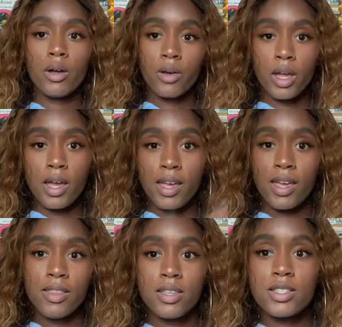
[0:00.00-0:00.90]
Okay,
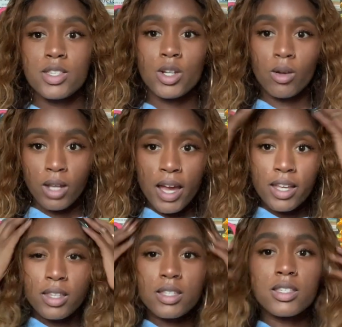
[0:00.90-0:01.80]
again, this is no
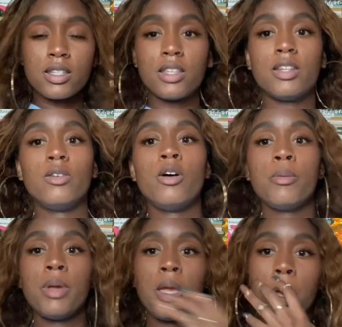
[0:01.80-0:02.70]
light, this is nothing on
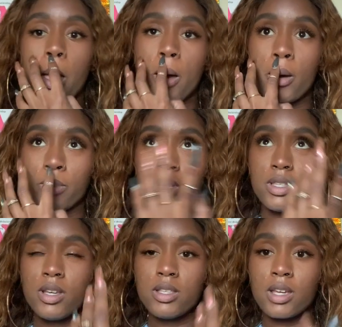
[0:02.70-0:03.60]
me. Um the
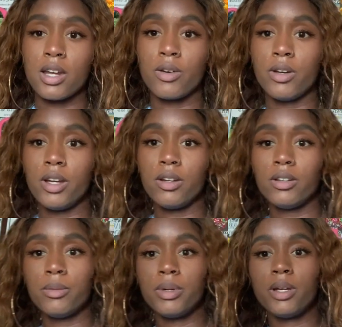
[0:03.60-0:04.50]
sun's kind of going down a
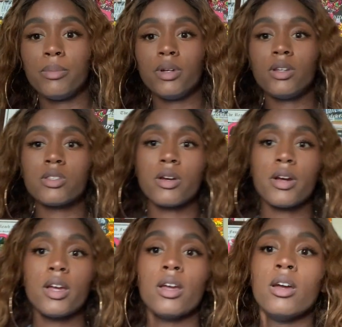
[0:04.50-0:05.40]
little bit, but it's all
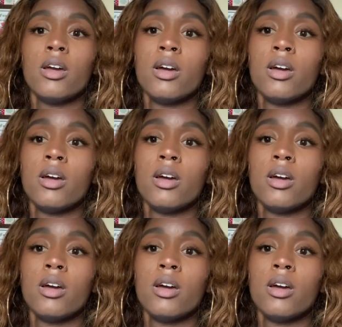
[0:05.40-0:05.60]
right.